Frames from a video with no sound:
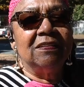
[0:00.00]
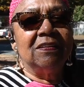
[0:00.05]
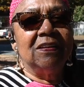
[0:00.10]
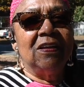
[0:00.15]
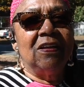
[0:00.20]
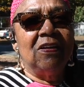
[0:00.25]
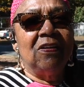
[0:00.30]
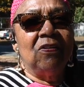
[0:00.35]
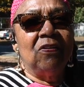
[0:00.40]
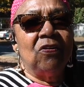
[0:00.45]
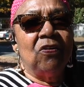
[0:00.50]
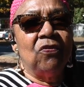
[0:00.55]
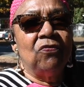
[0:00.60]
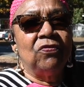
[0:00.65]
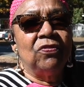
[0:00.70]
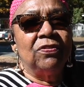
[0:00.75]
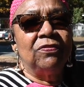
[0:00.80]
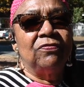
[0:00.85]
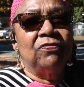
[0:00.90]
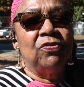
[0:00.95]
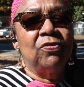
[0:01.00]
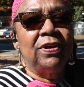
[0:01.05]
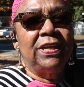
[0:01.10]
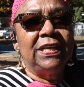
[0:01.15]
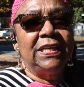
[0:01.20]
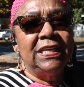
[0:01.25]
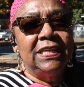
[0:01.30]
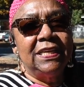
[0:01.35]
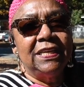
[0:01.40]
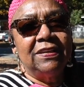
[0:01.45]
Uh, over forty
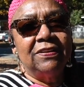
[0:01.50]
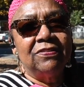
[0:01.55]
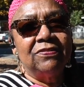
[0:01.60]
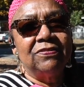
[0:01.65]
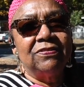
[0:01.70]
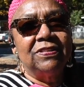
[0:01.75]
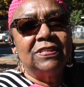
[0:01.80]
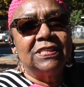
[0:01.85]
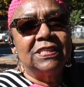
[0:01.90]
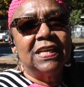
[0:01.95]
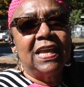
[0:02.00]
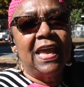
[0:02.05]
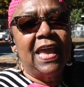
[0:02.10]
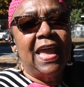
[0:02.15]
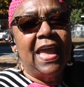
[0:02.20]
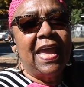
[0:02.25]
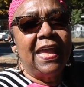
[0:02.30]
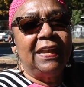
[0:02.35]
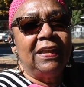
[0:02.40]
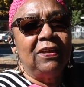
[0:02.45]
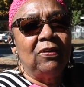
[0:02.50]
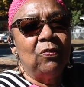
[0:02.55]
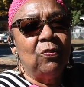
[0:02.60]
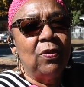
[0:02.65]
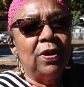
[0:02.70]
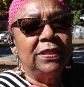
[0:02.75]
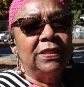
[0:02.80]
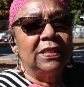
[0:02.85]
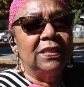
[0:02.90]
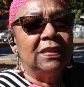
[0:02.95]
years, and
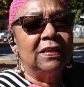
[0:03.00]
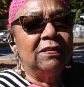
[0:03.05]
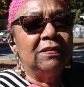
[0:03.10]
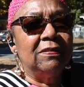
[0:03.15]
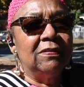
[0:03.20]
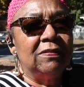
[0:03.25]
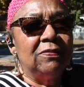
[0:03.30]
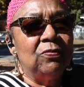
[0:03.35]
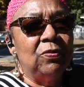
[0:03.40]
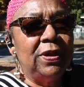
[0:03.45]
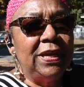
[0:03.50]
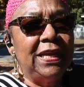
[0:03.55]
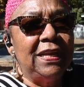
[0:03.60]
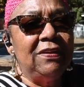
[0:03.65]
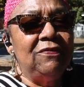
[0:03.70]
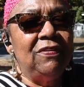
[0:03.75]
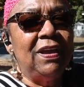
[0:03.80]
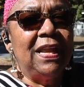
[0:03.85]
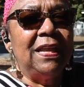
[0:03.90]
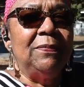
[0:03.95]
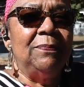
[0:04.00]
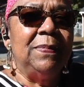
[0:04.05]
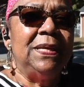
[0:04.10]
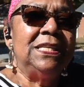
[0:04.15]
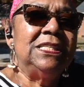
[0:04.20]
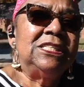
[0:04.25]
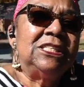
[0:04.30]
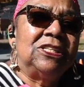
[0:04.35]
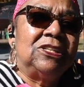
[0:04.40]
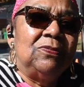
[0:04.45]
what the what Hidden Valley
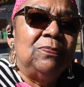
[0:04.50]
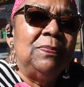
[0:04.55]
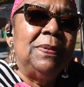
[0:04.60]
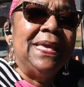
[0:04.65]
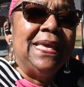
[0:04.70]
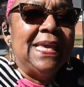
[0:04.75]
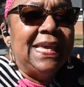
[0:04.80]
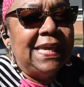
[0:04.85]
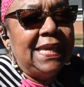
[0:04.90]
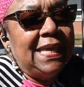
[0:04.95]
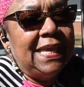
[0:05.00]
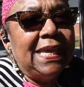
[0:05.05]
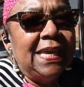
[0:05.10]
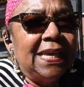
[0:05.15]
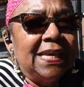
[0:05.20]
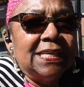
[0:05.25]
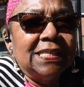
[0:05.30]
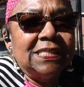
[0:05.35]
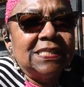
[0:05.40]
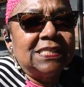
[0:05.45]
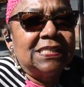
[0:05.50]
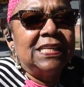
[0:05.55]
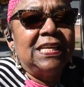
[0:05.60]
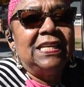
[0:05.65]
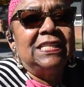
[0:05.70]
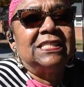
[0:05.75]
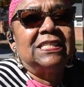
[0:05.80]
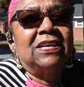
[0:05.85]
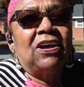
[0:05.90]
means to me is it's